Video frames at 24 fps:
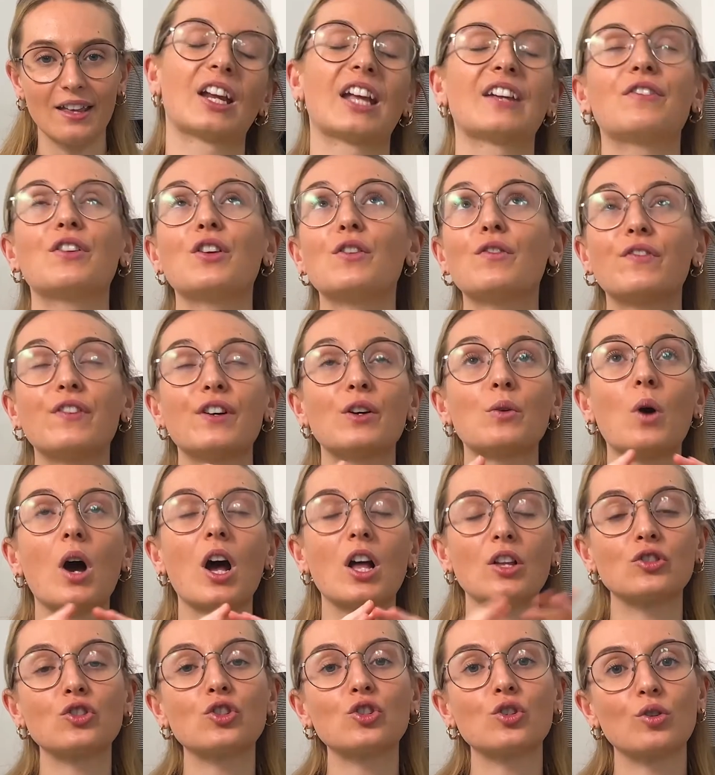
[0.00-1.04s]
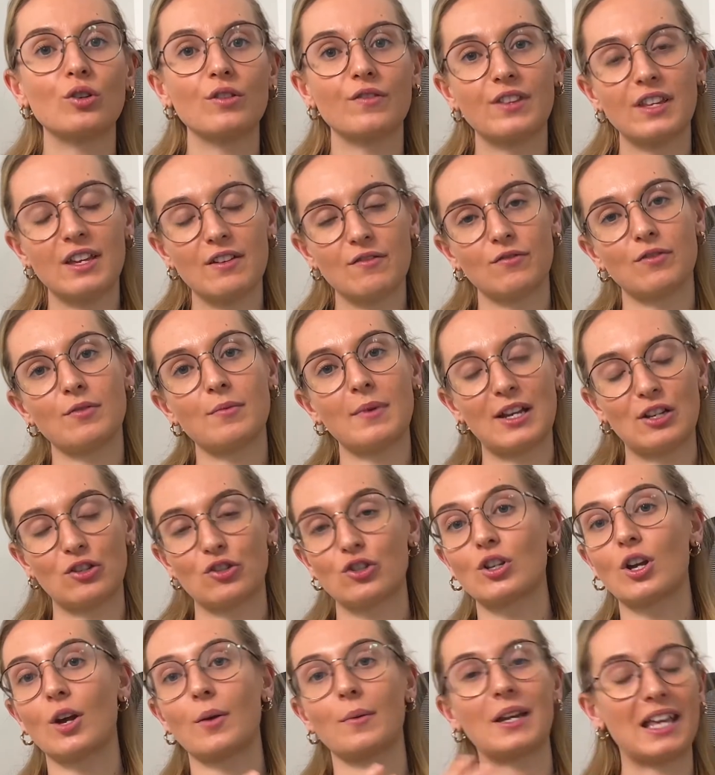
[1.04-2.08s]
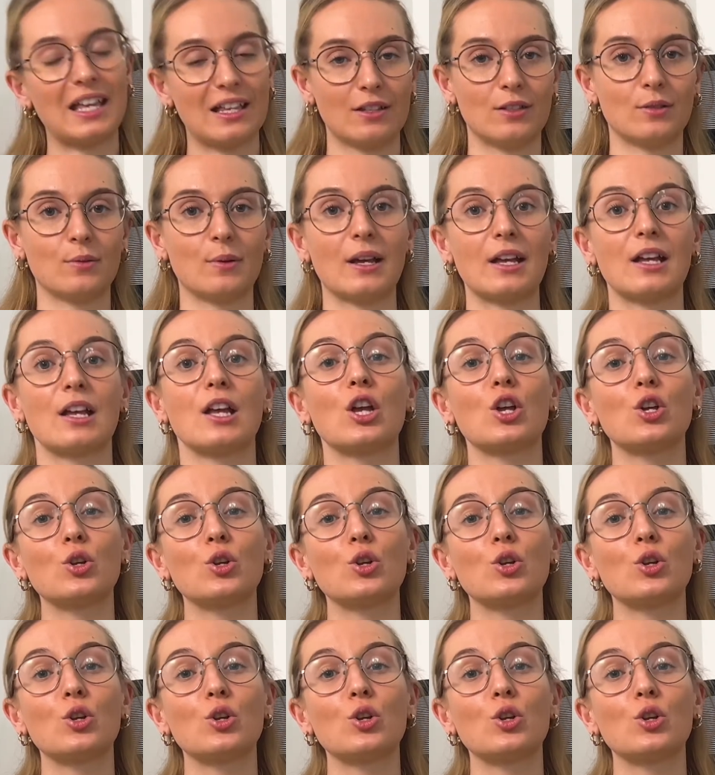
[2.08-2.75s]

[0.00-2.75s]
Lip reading: If you feel unsure of the information going into it,